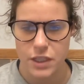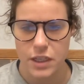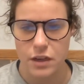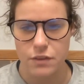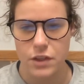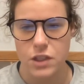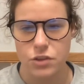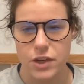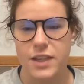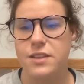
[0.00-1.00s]
of
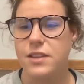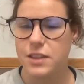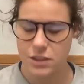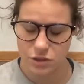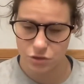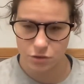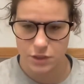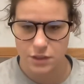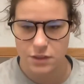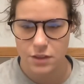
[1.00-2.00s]

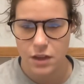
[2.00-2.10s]
transcendentalists